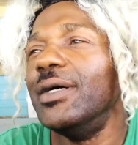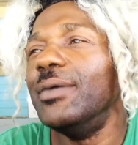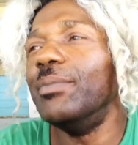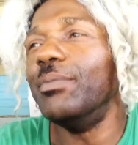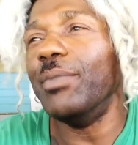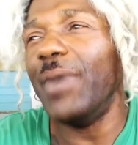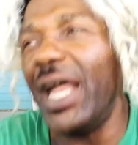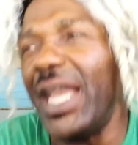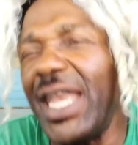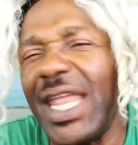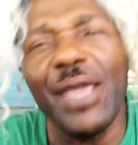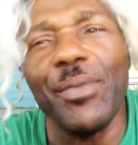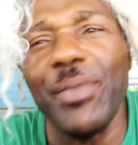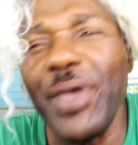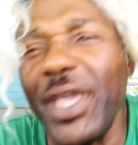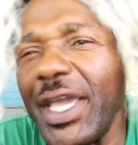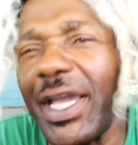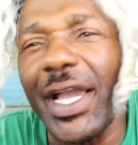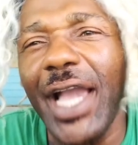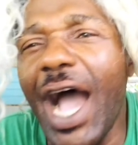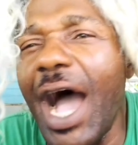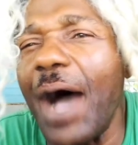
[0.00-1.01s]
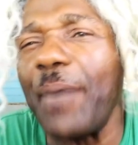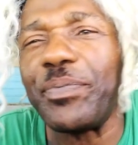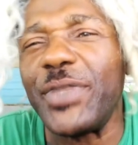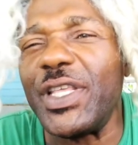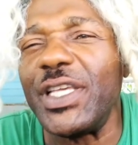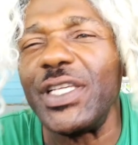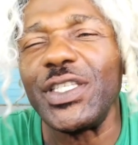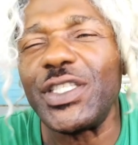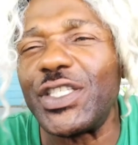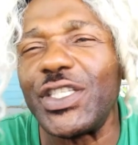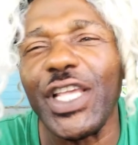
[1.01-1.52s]
My name ain't Captain
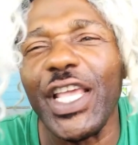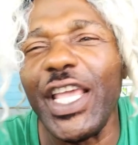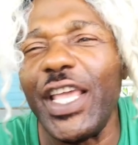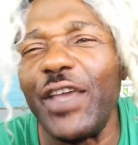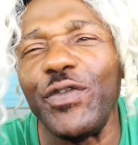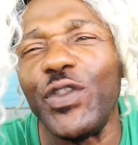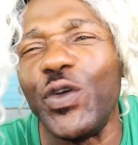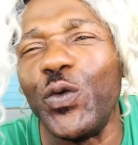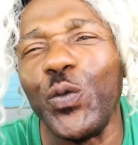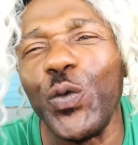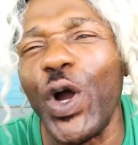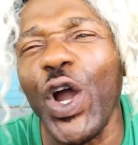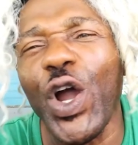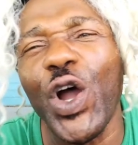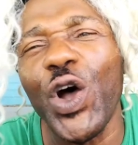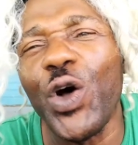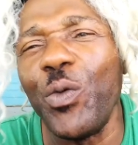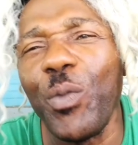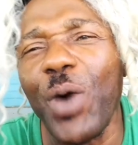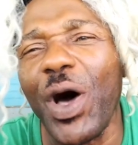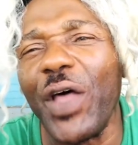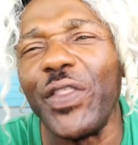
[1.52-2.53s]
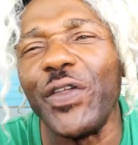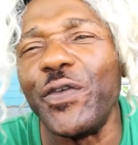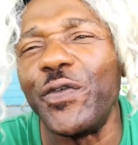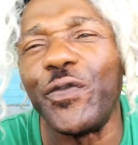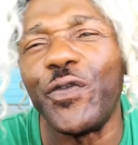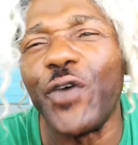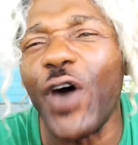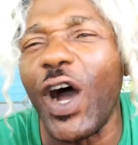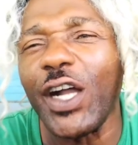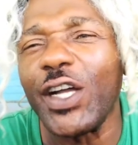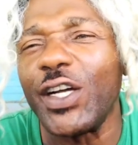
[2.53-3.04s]
Save the World,
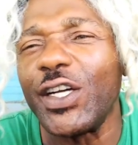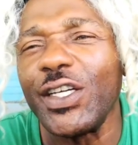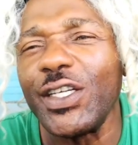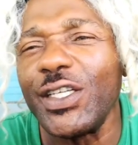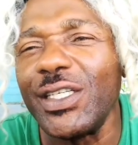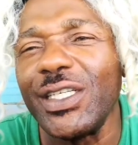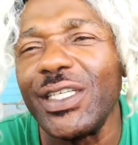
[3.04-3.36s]
motherfucker.